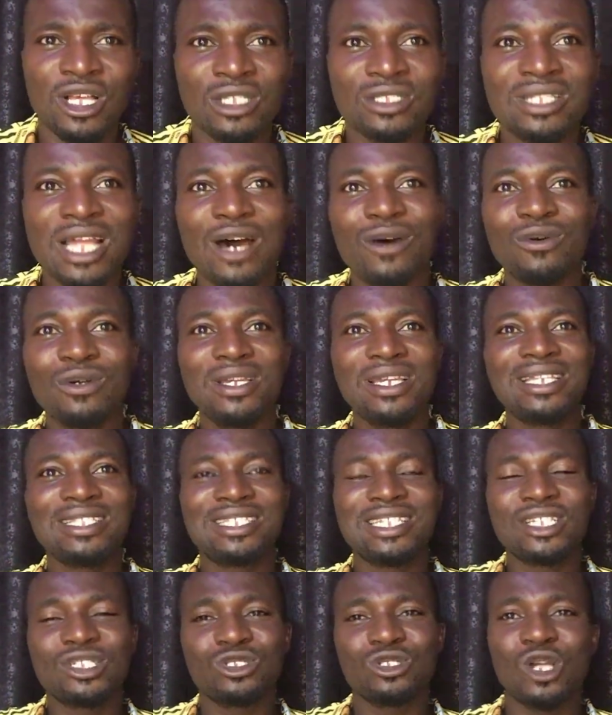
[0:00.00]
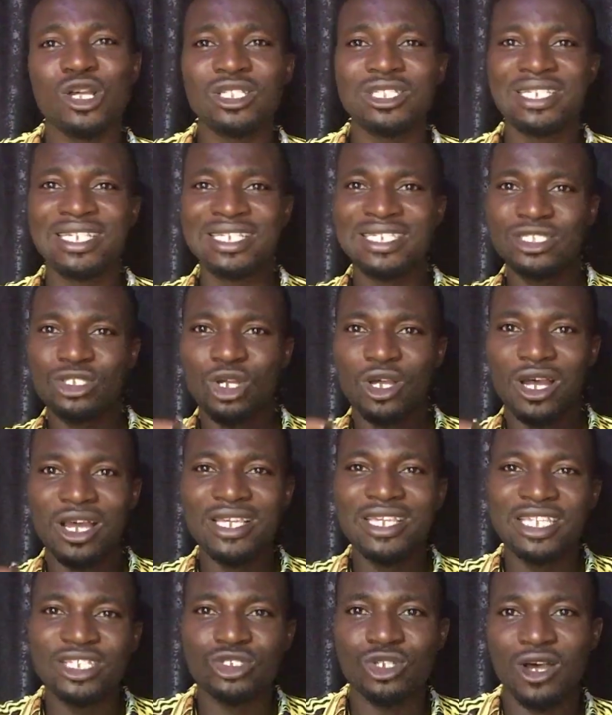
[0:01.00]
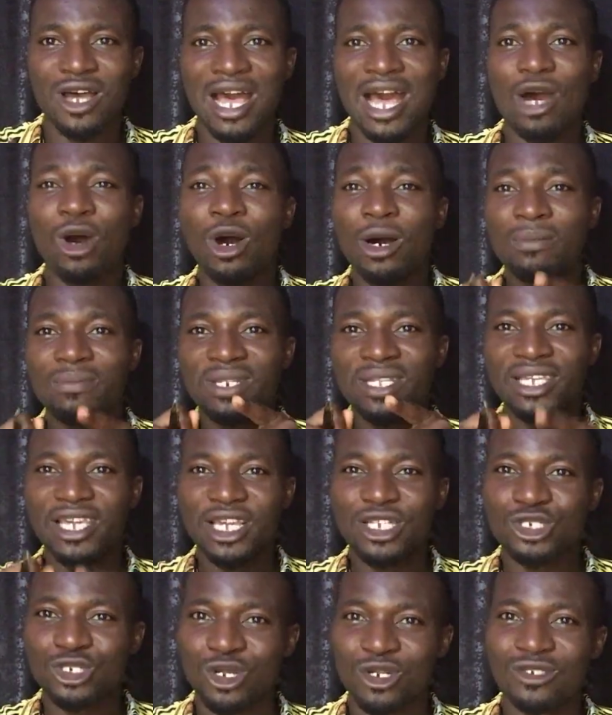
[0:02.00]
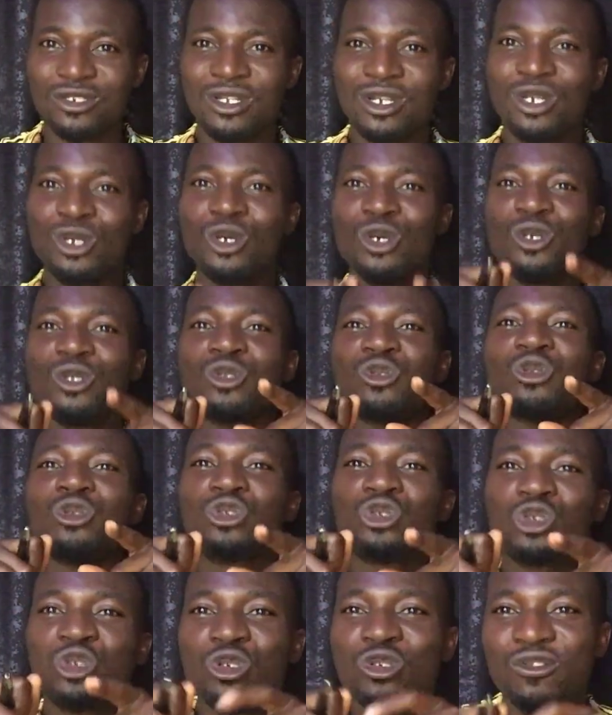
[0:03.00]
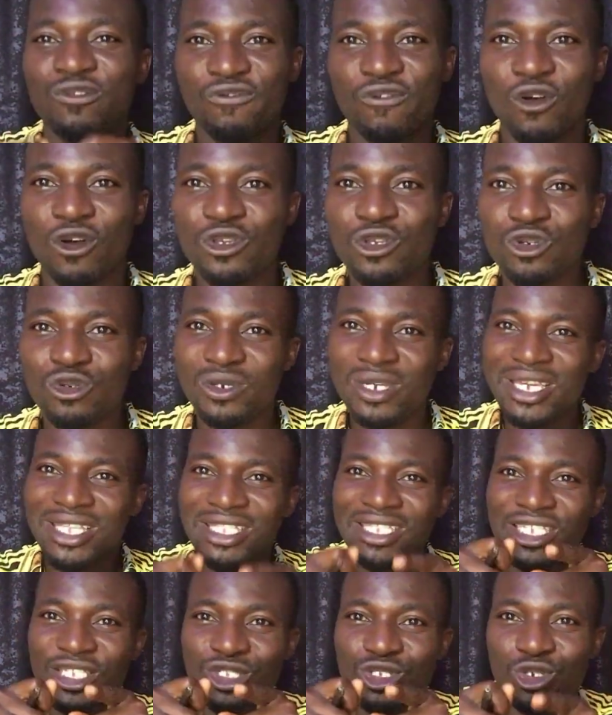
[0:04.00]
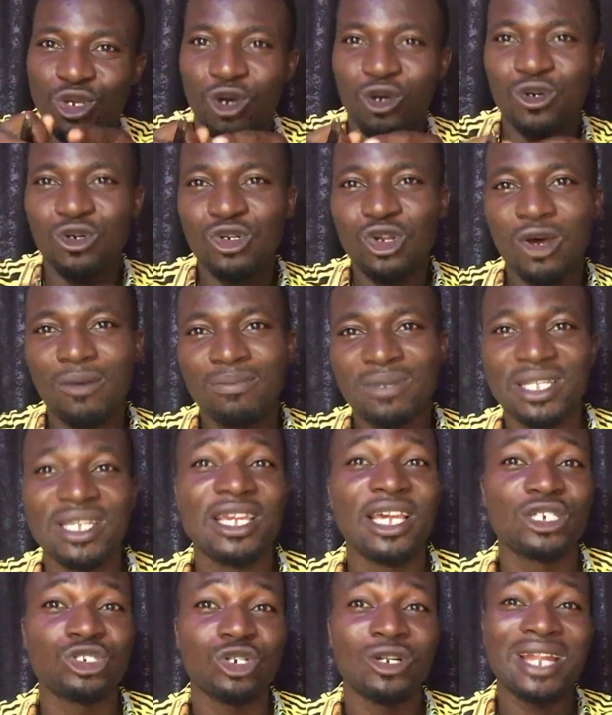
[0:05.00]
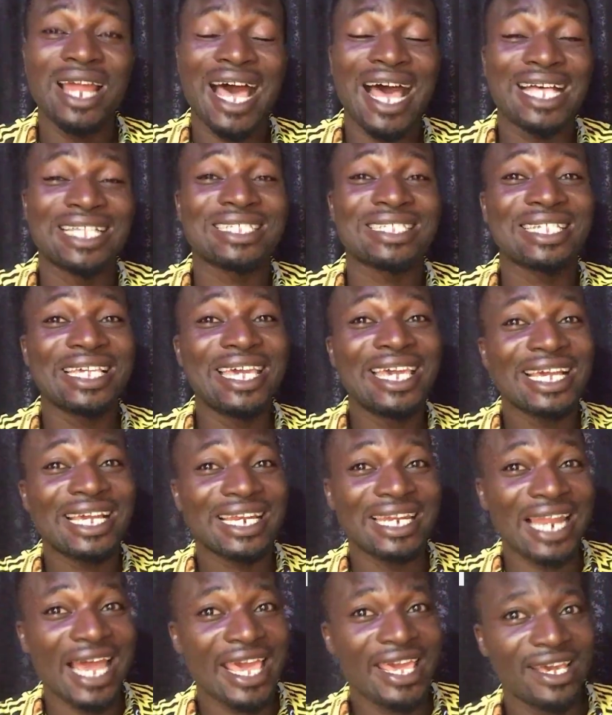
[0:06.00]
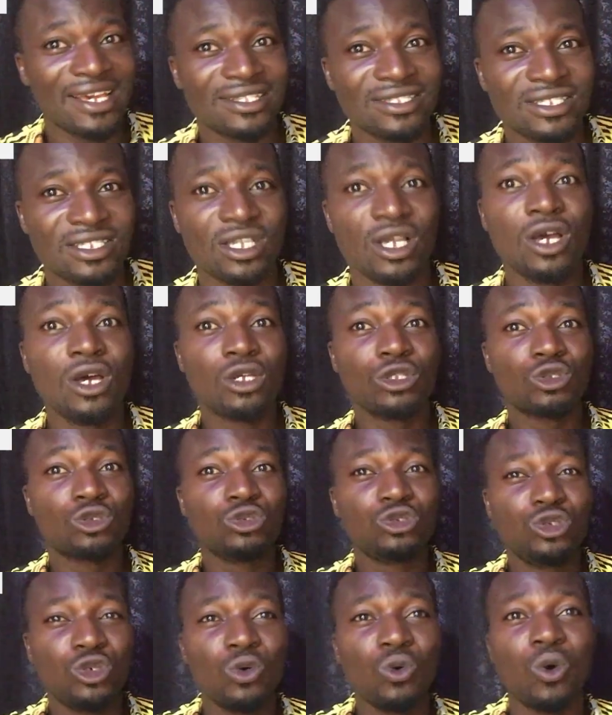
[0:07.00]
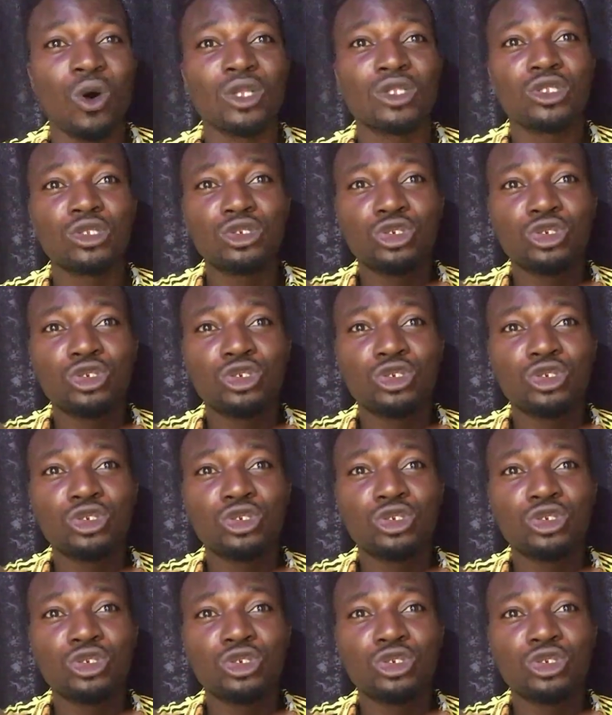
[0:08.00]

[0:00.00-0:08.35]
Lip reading: Now it is not his or her obligation to choose for you. It is your own obligation as a client to do what?